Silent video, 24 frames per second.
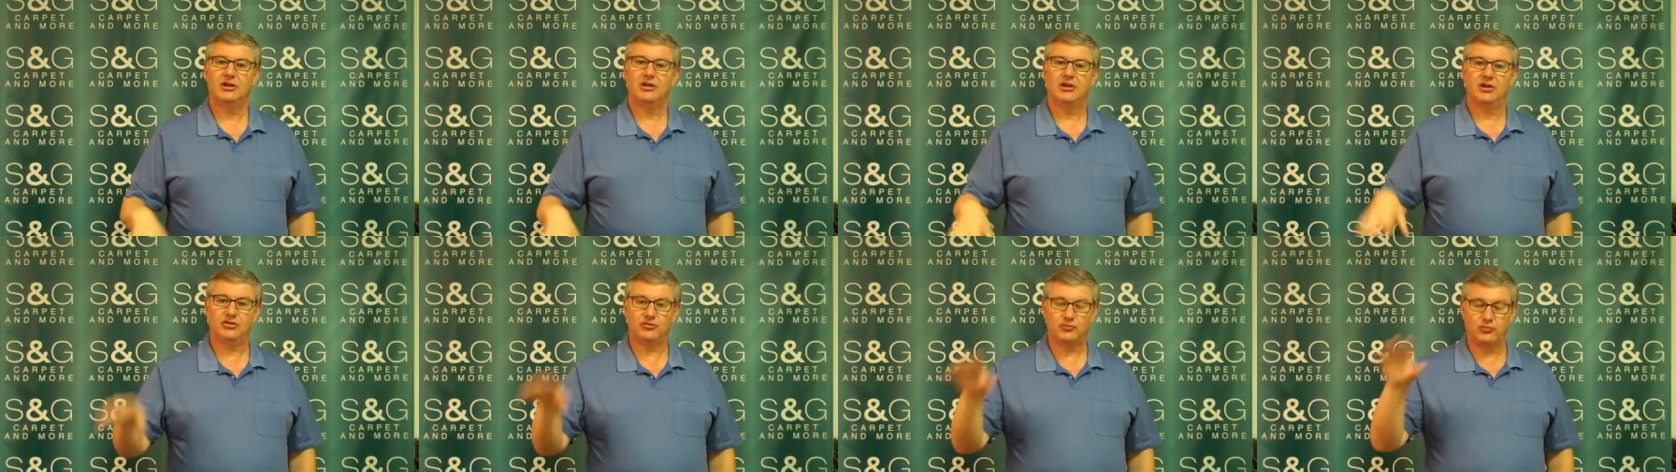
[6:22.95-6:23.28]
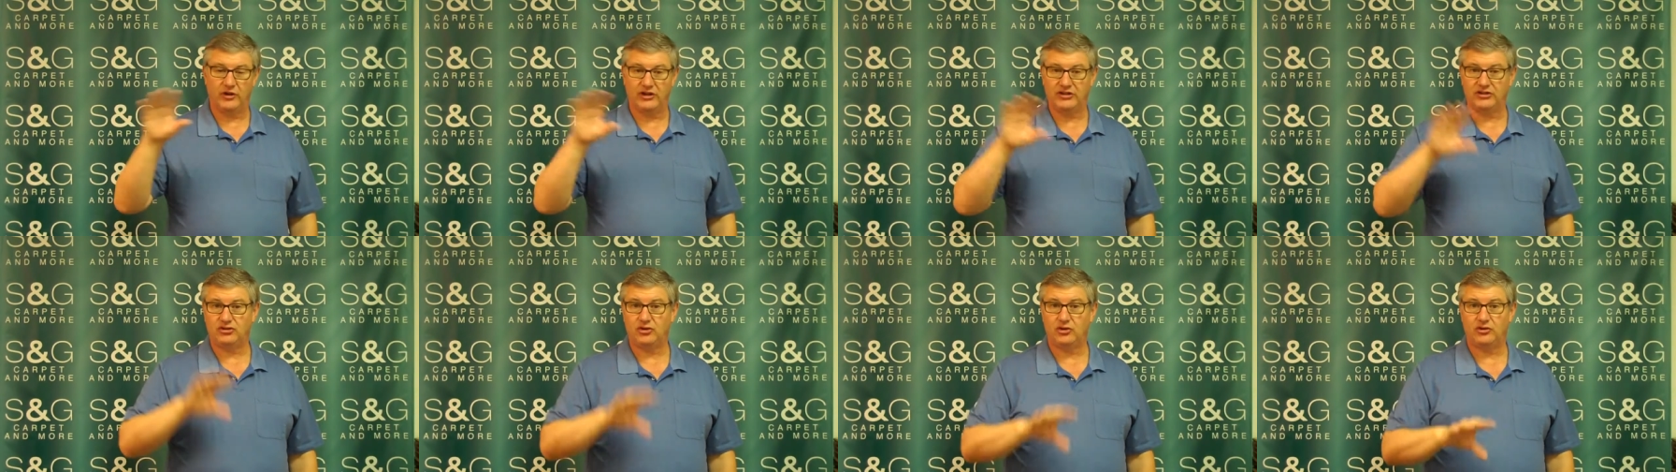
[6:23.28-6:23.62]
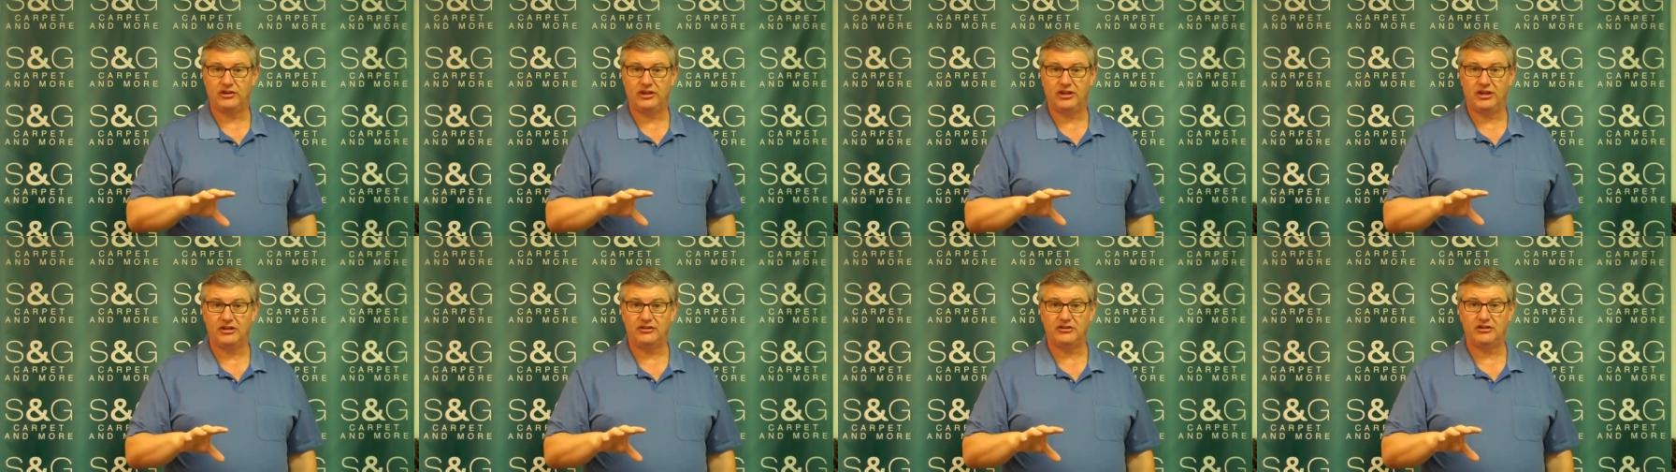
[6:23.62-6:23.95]
is wait till
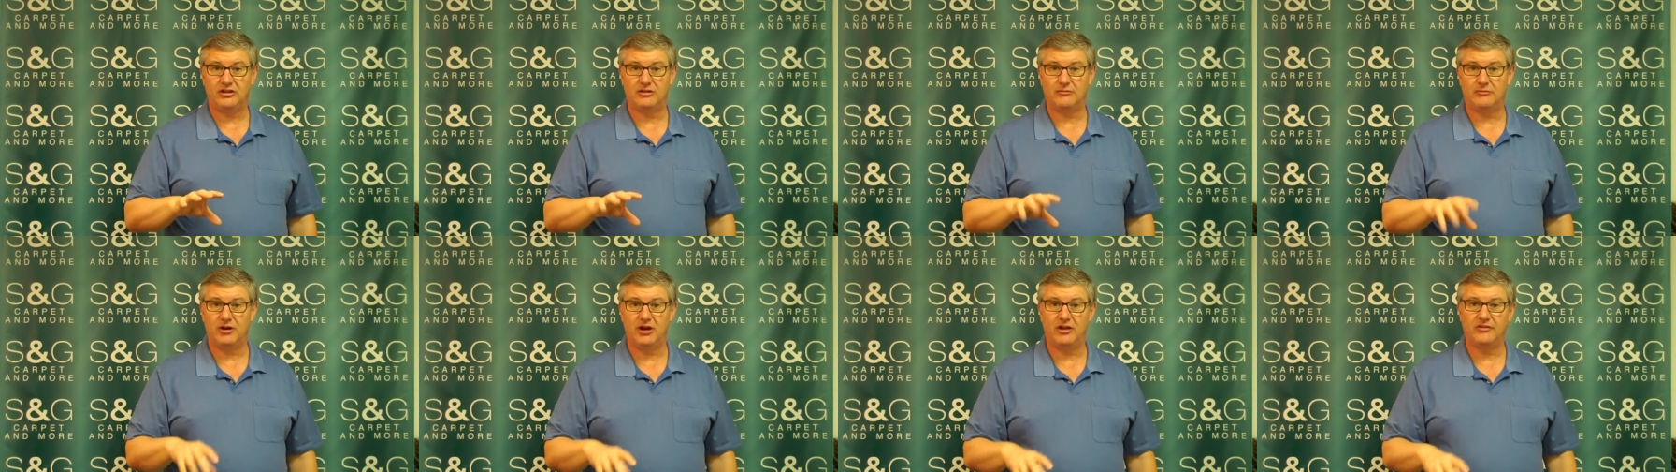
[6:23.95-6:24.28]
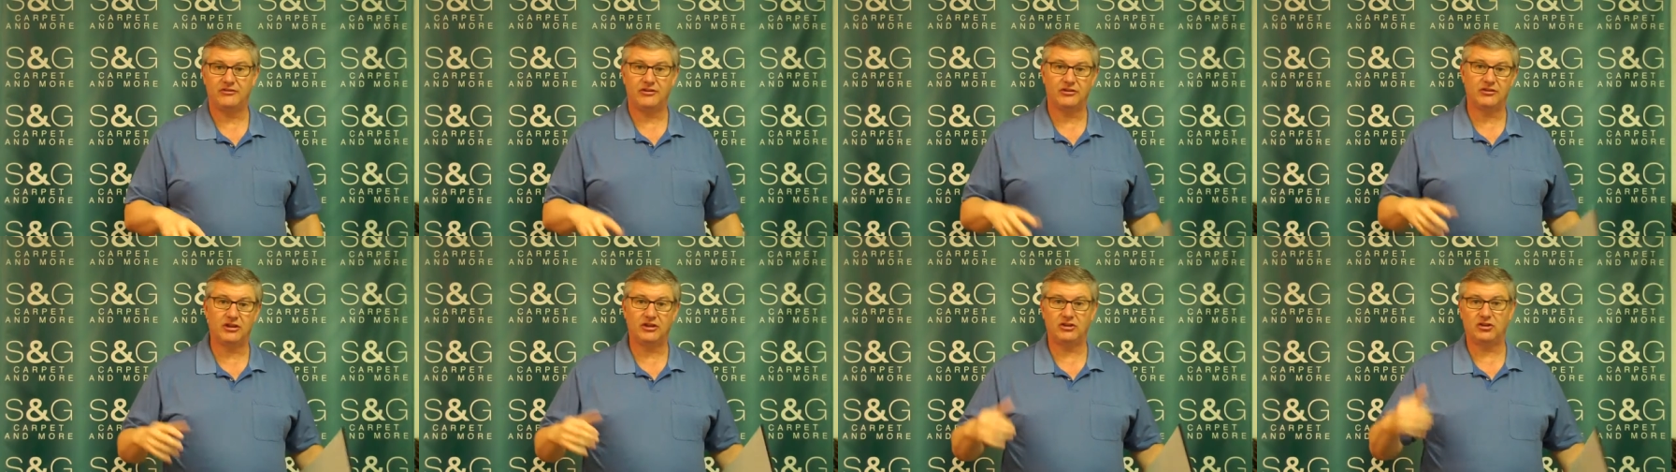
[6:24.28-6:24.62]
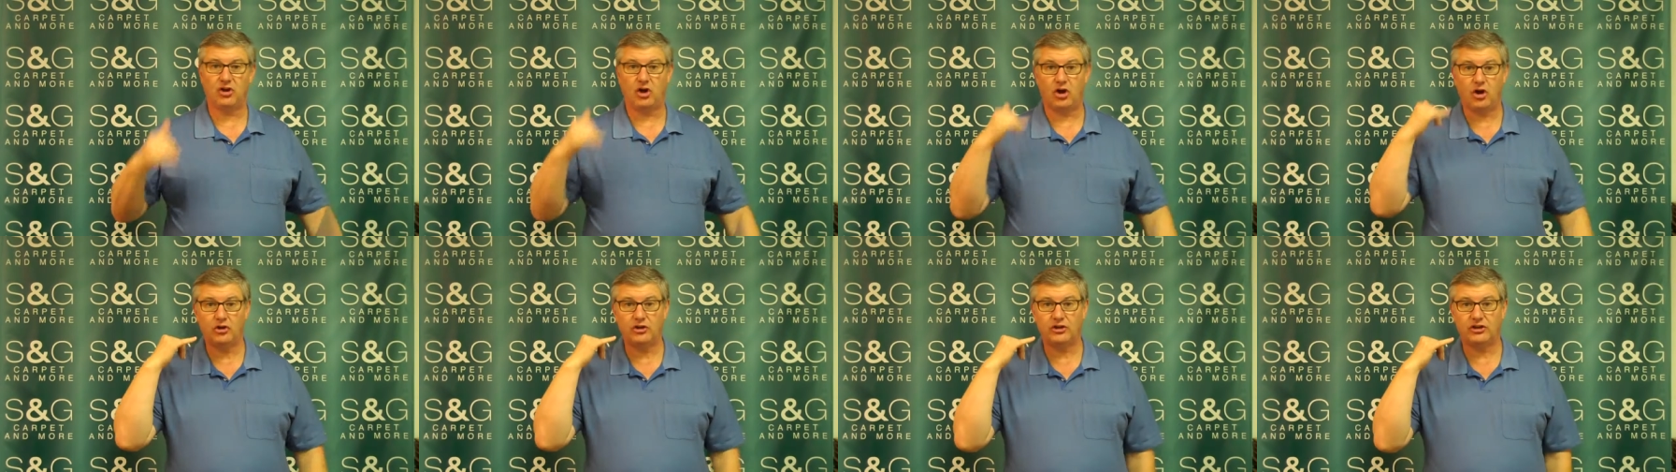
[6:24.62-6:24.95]
the end of the month and then
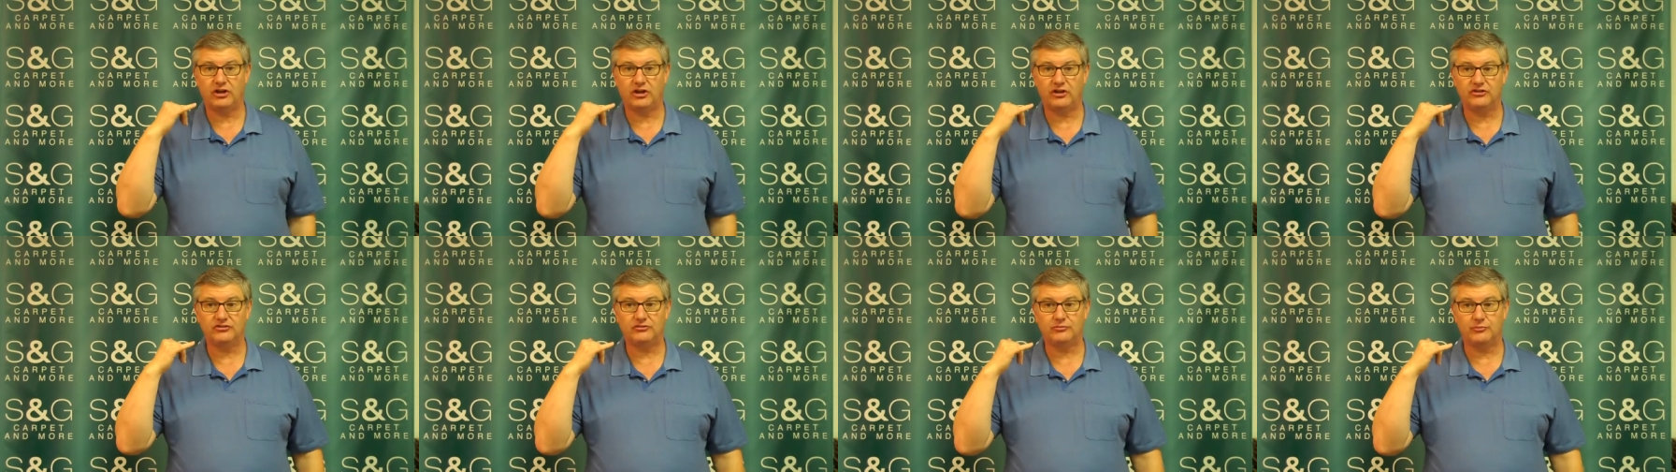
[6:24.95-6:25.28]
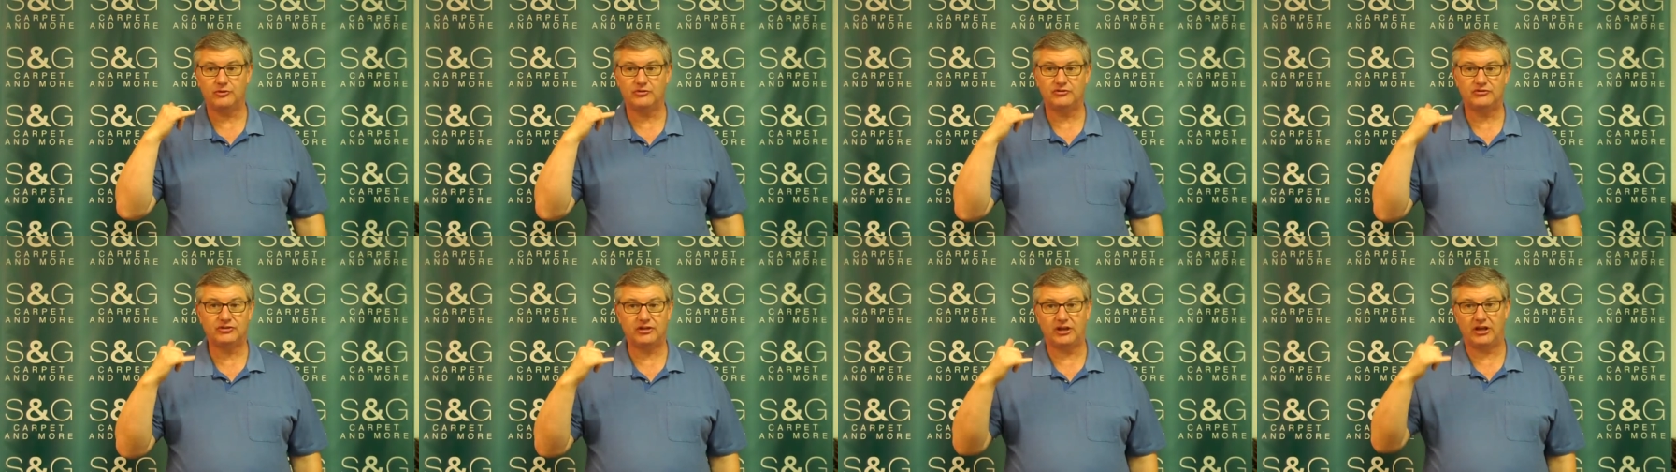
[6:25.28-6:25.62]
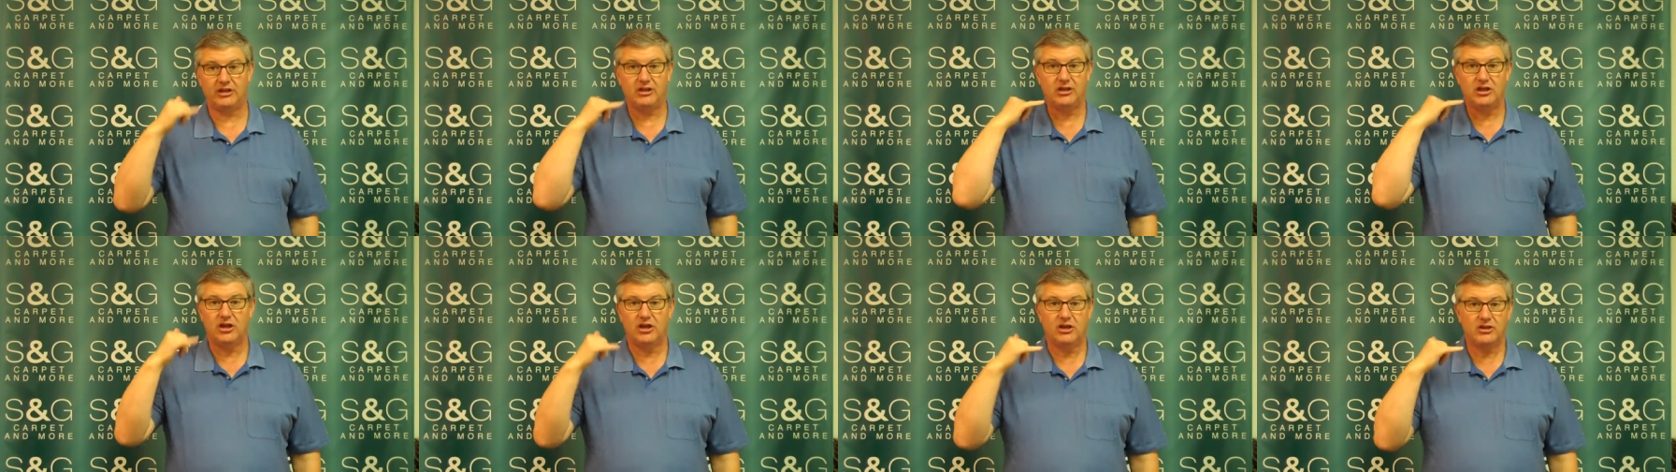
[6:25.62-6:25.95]
call the customer and say,